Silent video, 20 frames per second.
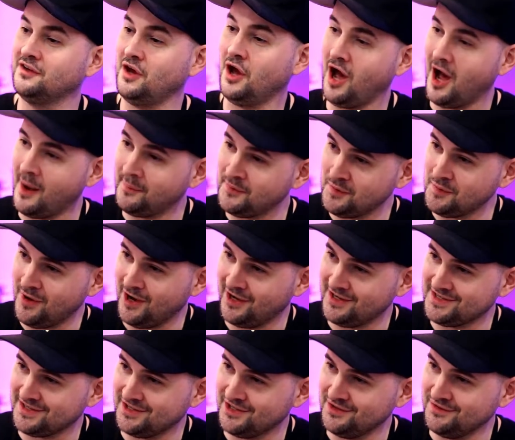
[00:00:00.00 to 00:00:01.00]
to
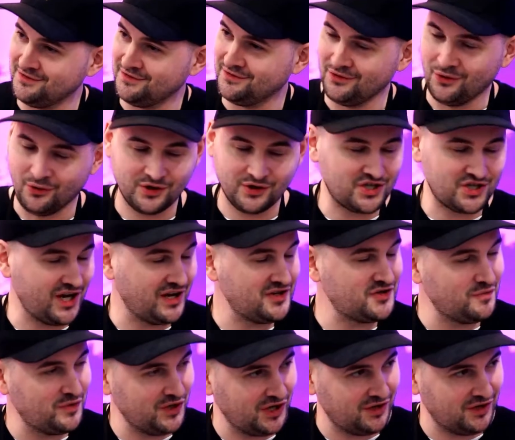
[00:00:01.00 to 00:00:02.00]
optimize it or change
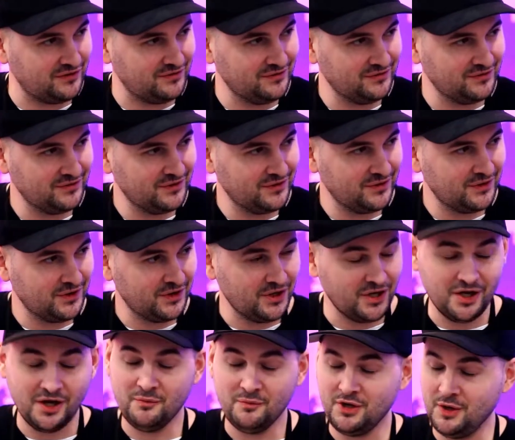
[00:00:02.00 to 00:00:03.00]
a bid,
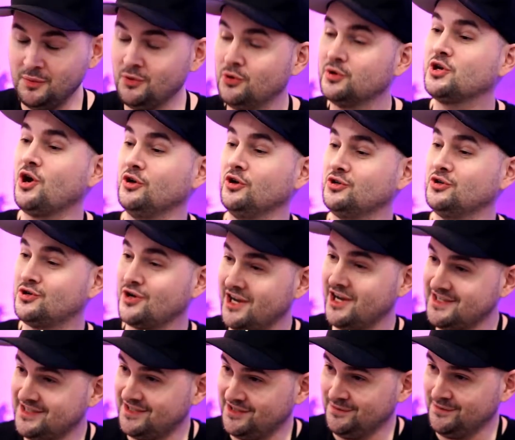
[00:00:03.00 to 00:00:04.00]
people would call you
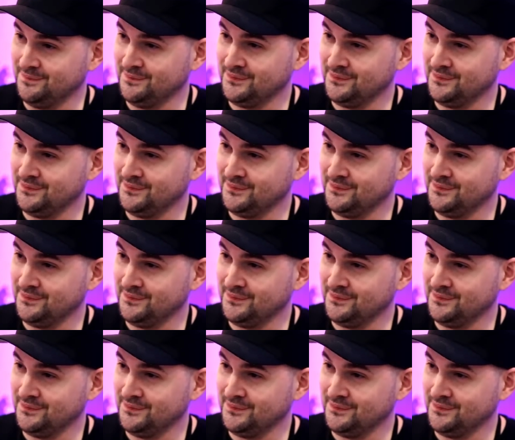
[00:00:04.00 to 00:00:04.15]
crazy.